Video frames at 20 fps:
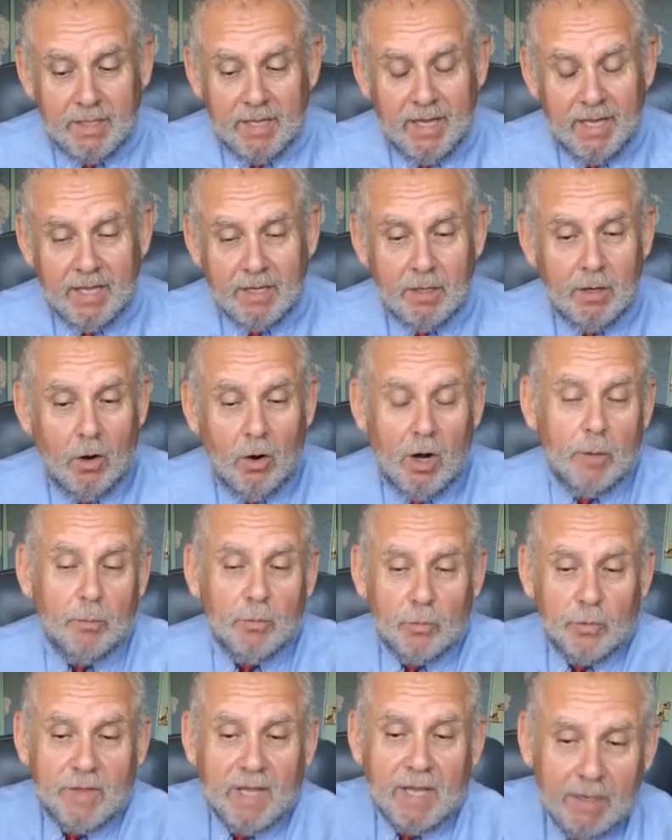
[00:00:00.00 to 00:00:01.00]
And armed
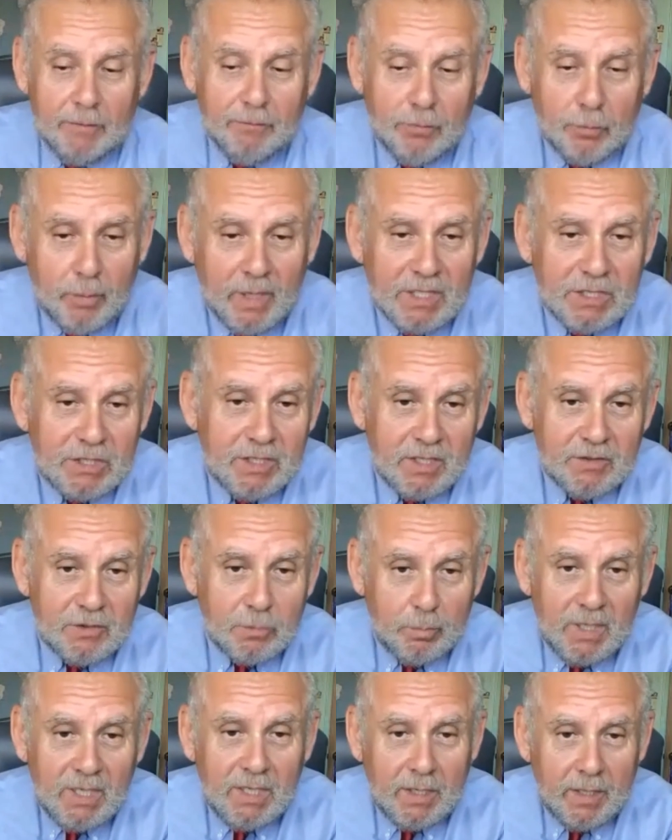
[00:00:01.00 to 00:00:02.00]
with that information as a
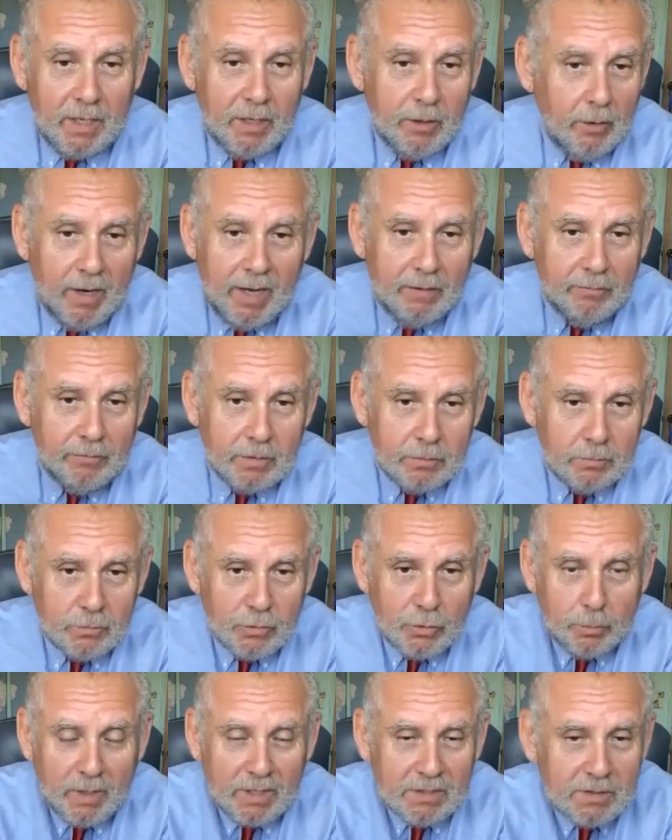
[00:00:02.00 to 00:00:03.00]
mediator, I have a
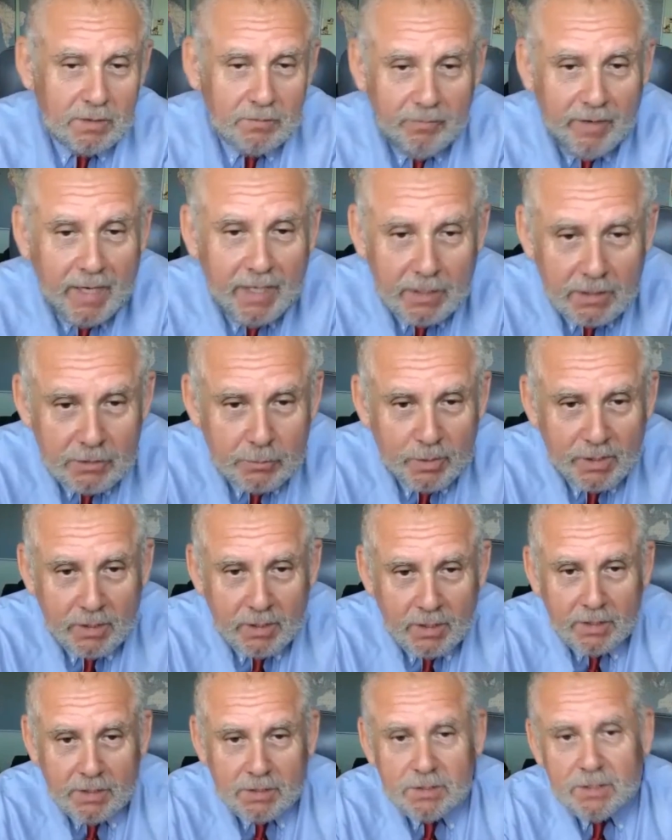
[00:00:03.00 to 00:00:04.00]
tremendous advantage
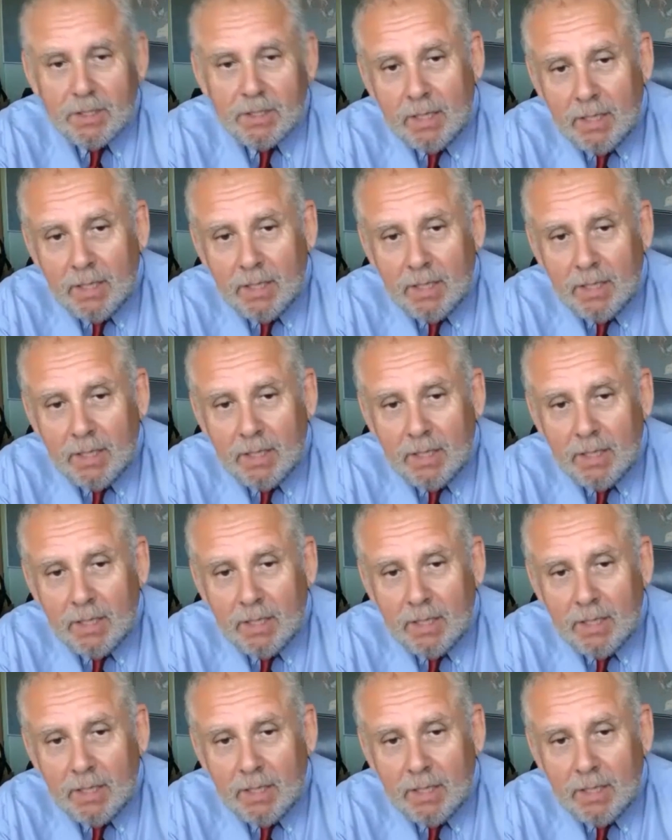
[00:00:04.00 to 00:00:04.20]
because